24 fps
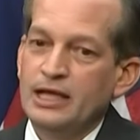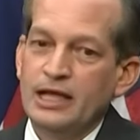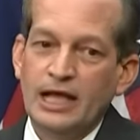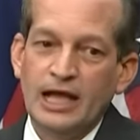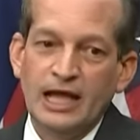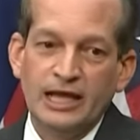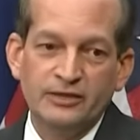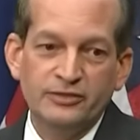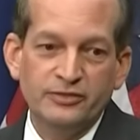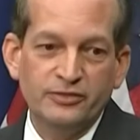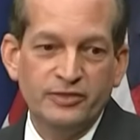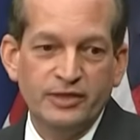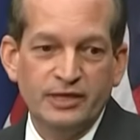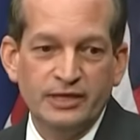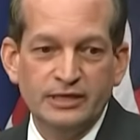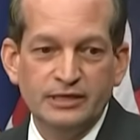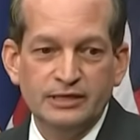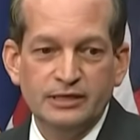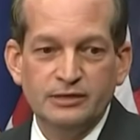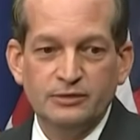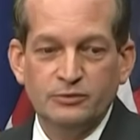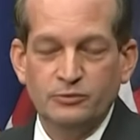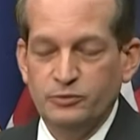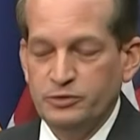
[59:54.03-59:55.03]
I think
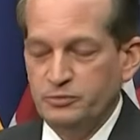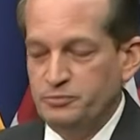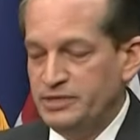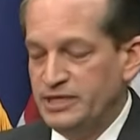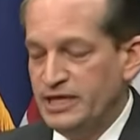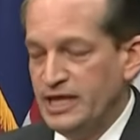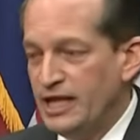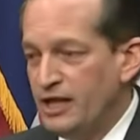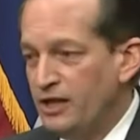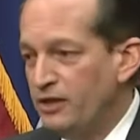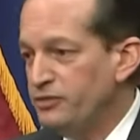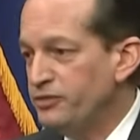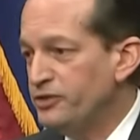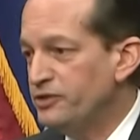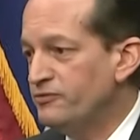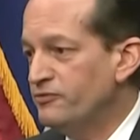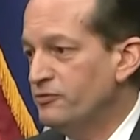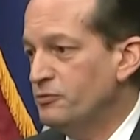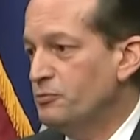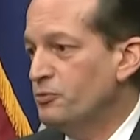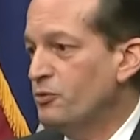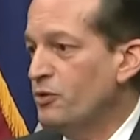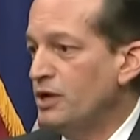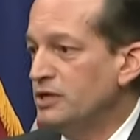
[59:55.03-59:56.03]
would be healthy for
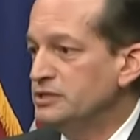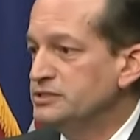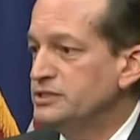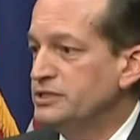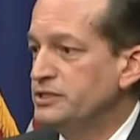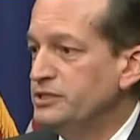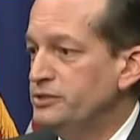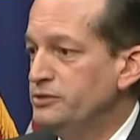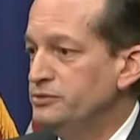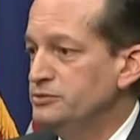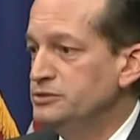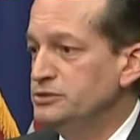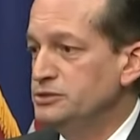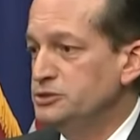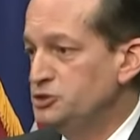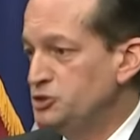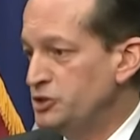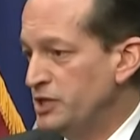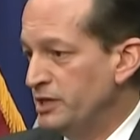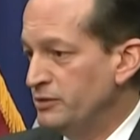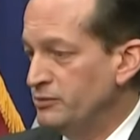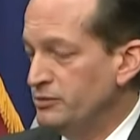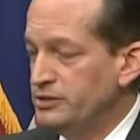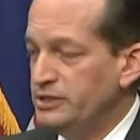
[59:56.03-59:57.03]
prosecutors
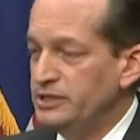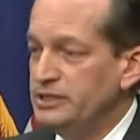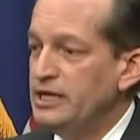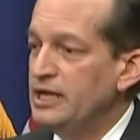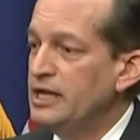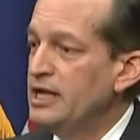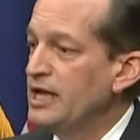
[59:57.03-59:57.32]
generally.